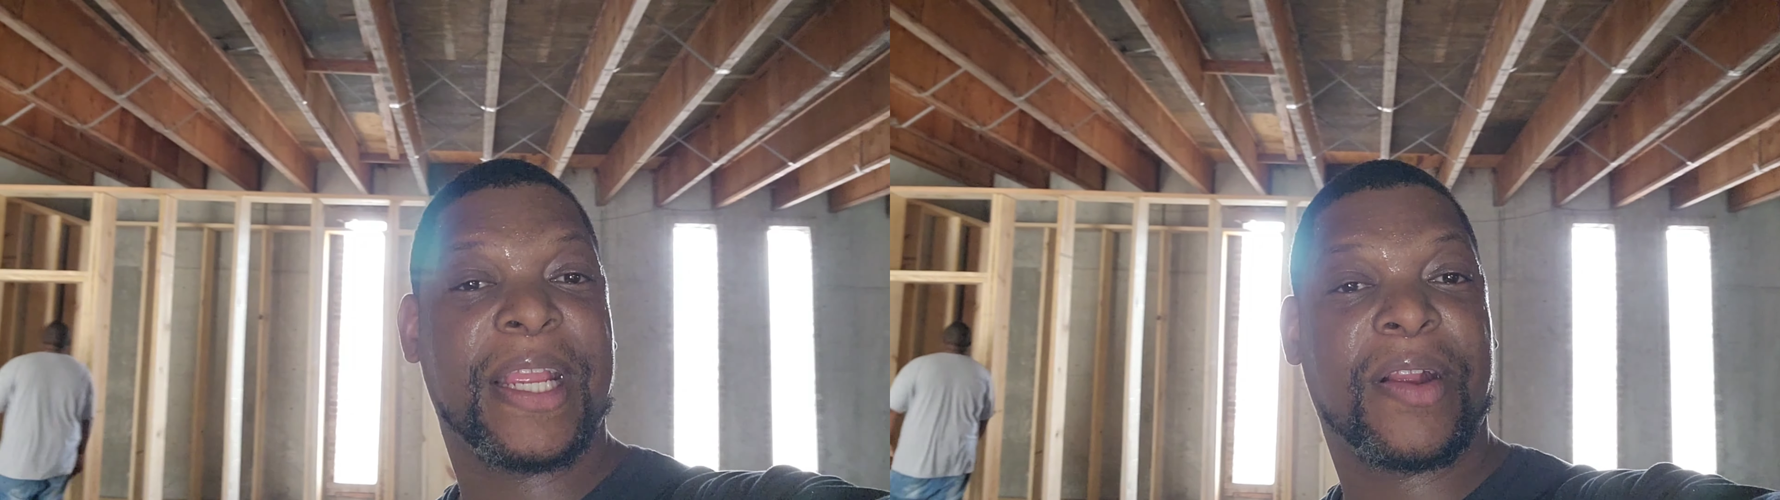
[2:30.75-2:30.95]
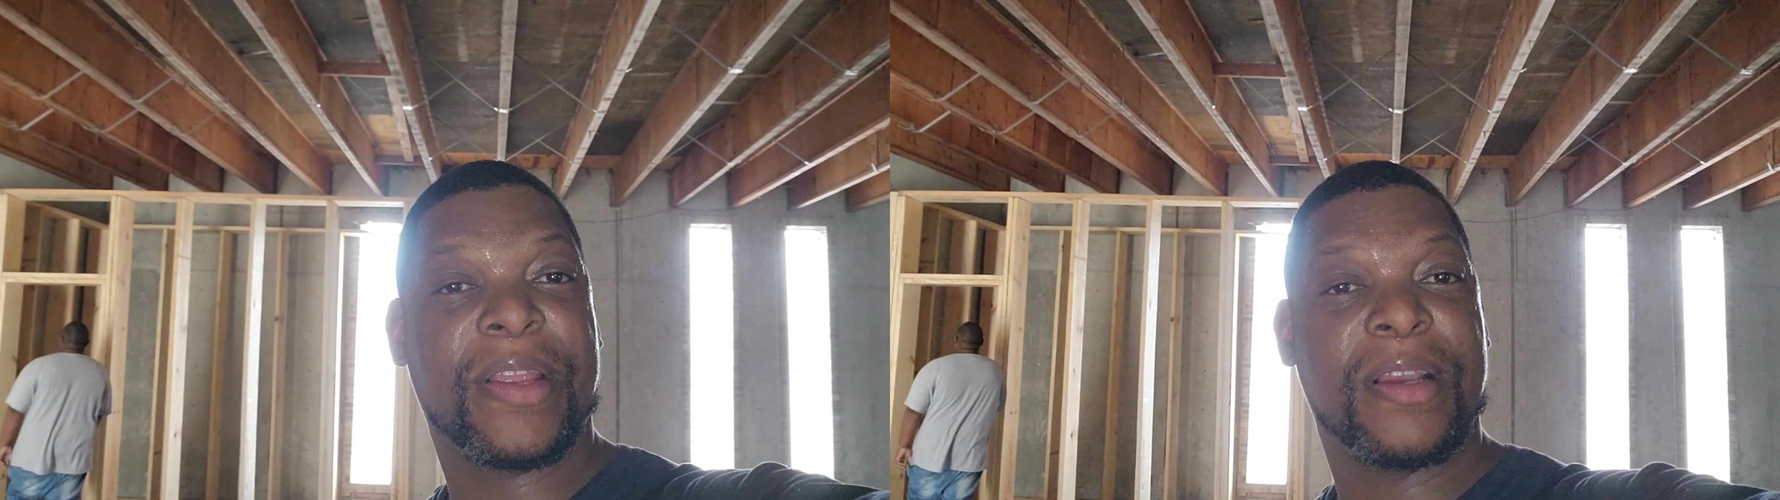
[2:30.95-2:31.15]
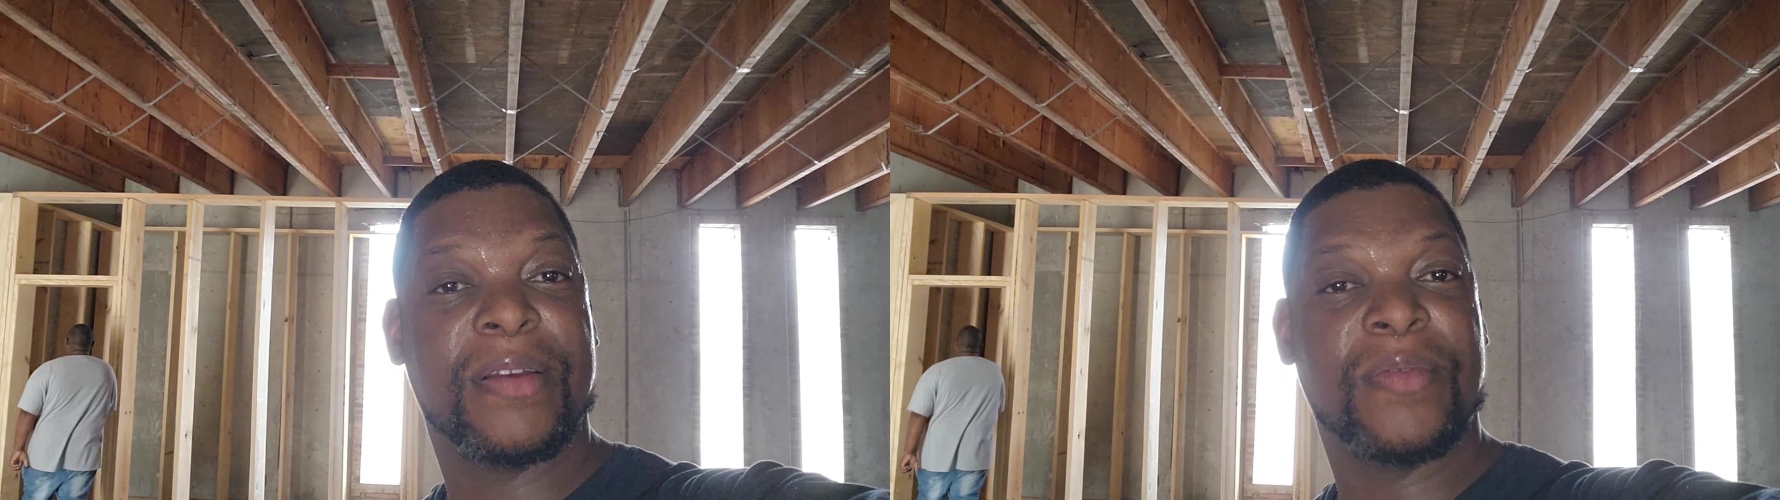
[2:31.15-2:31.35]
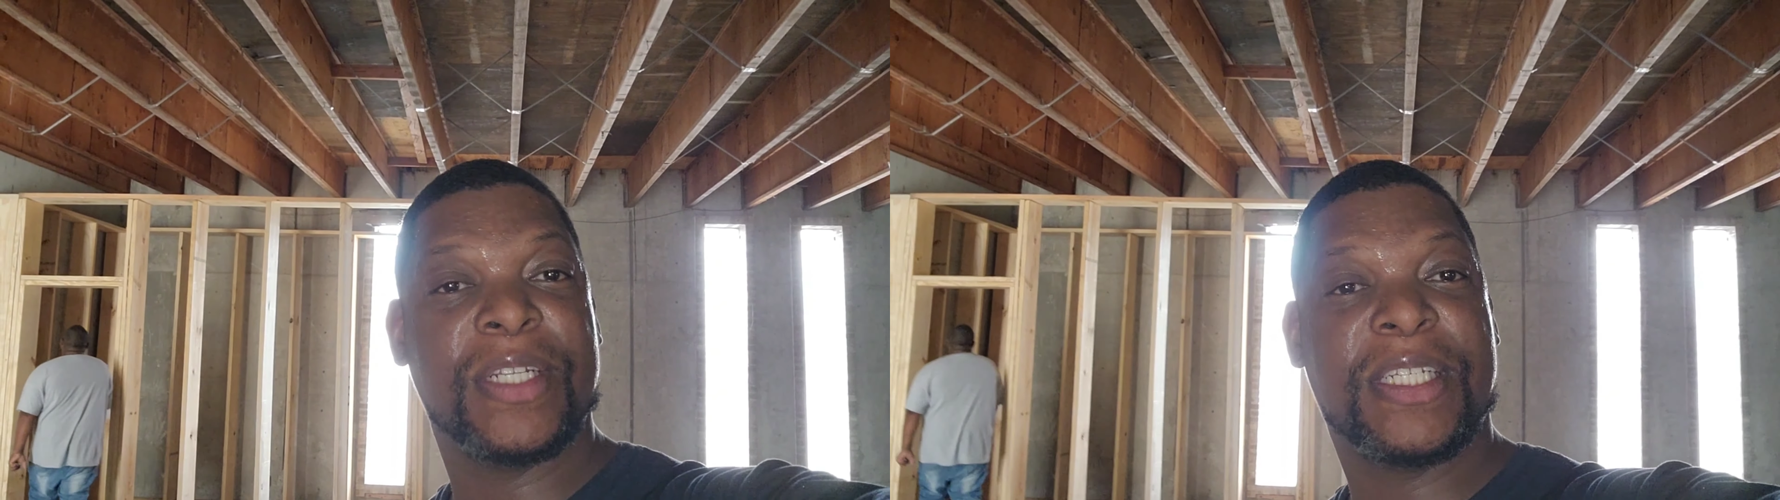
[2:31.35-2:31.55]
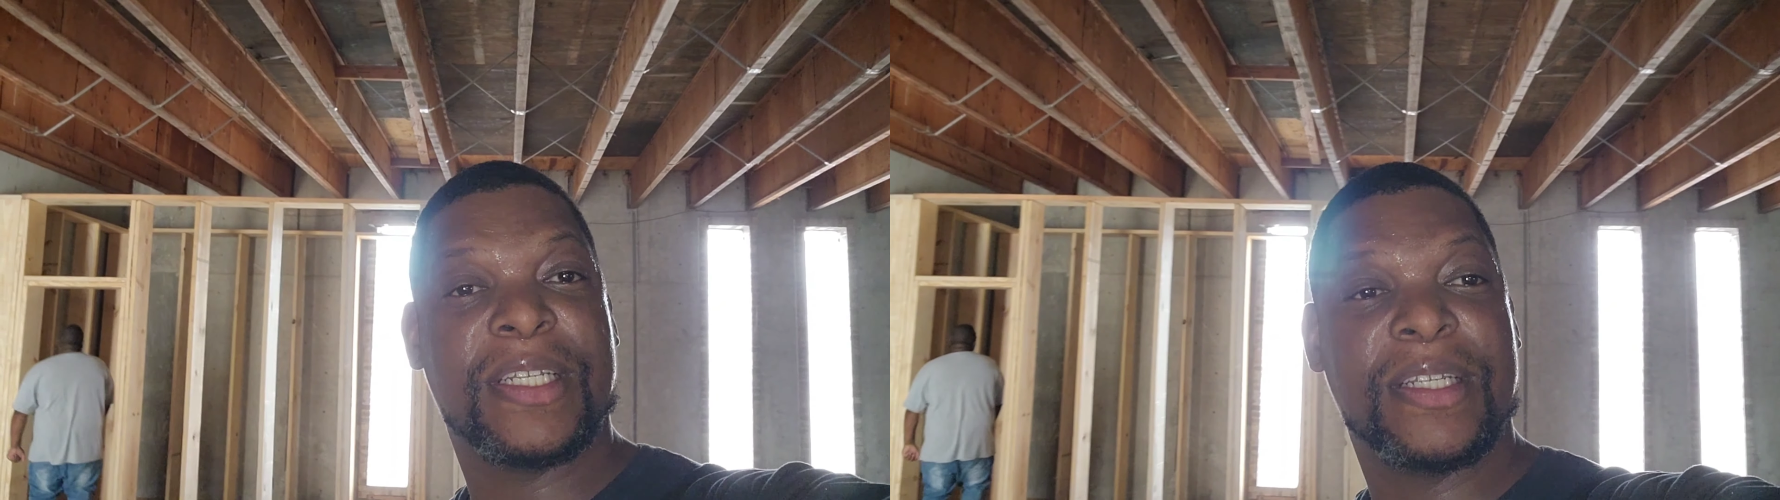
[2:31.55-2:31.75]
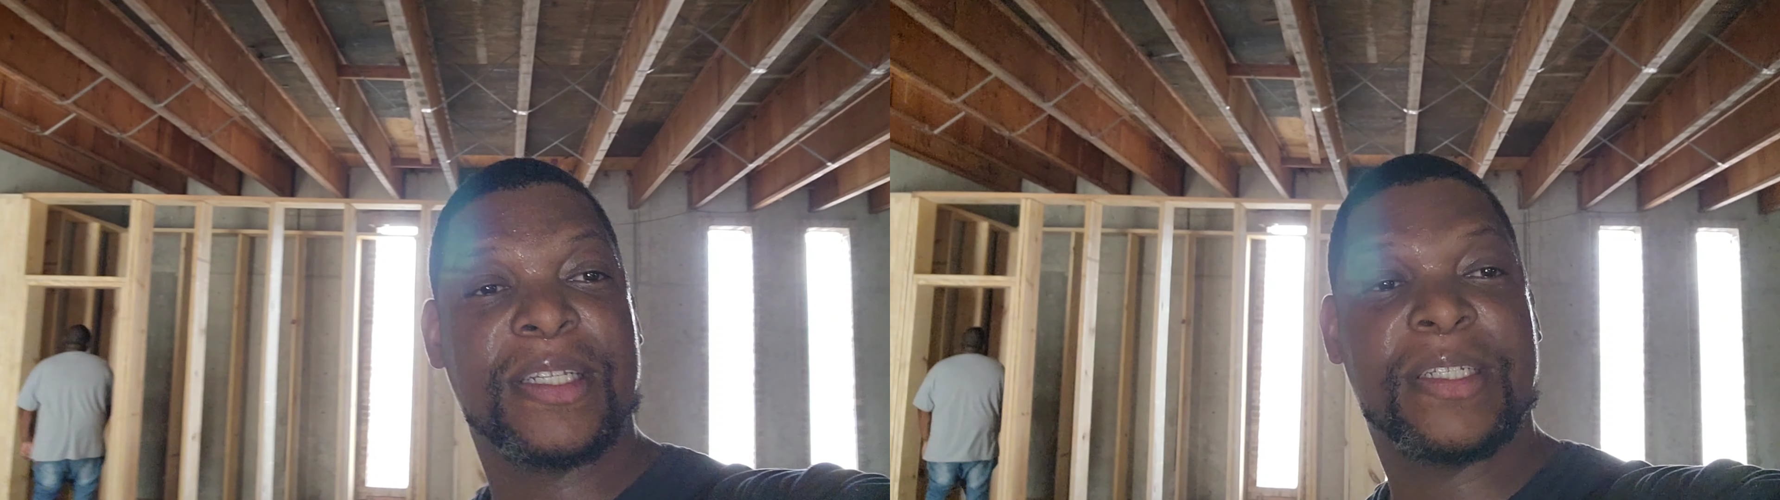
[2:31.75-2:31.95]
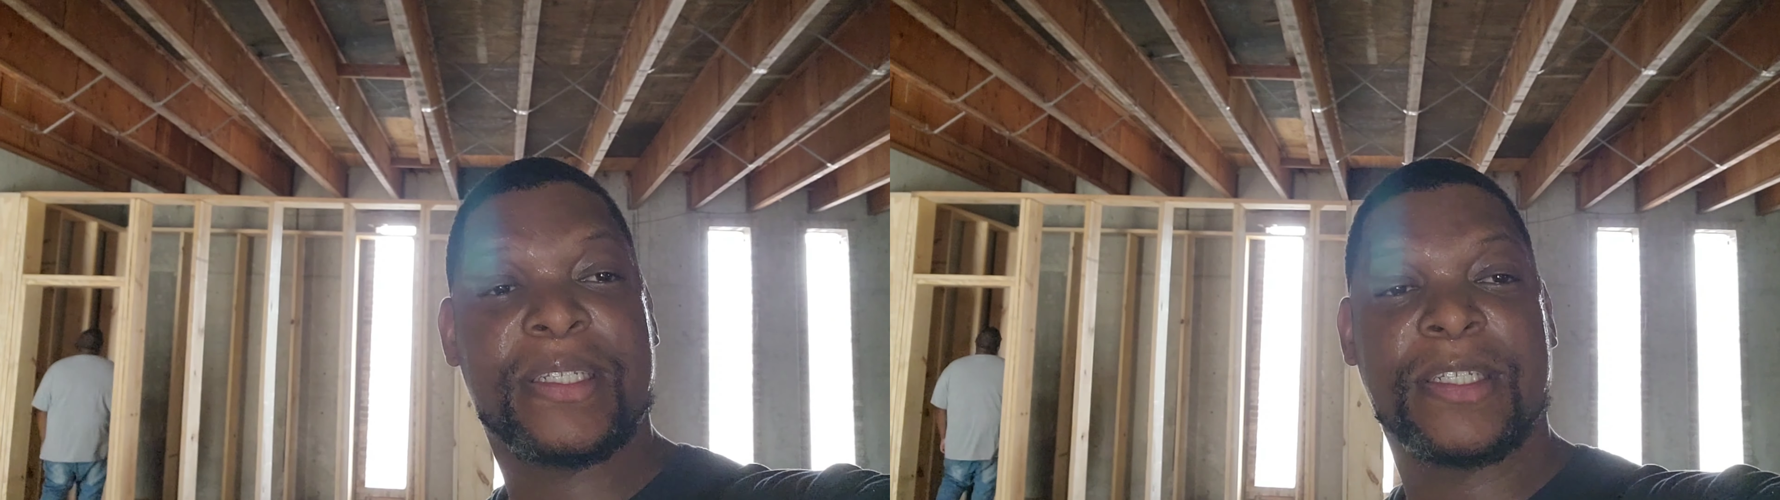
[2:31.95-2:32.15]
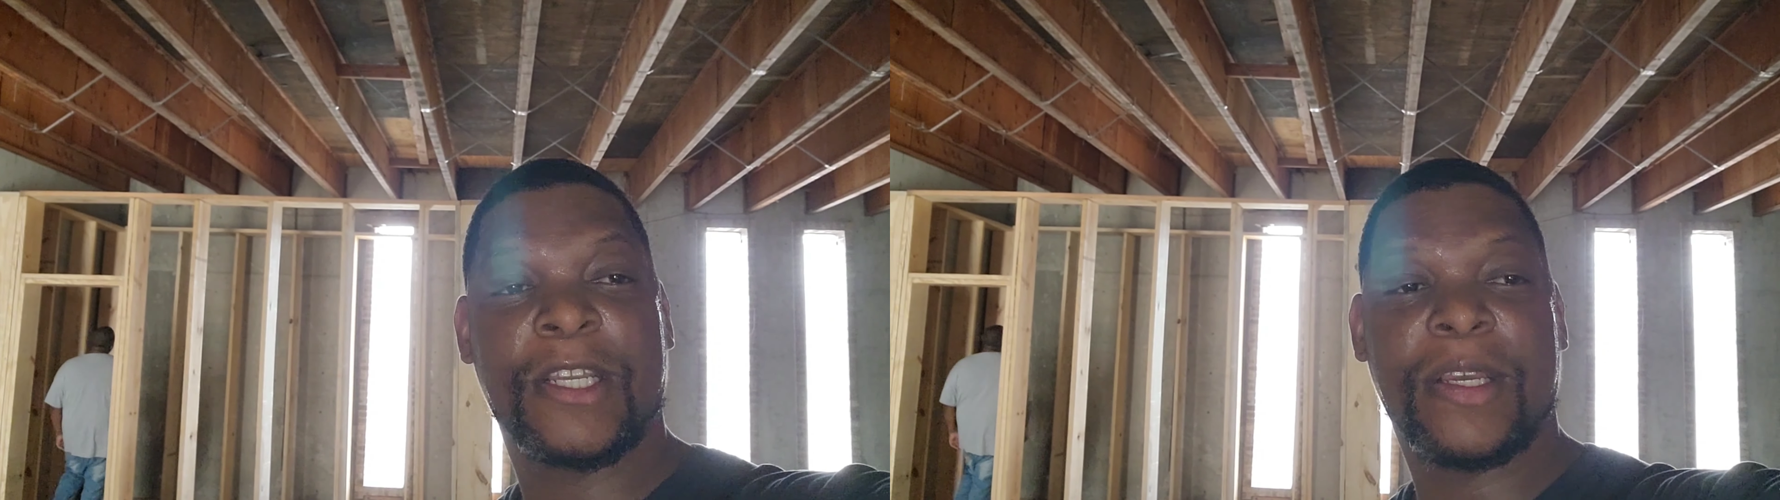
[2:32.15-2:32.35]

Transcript: area, which is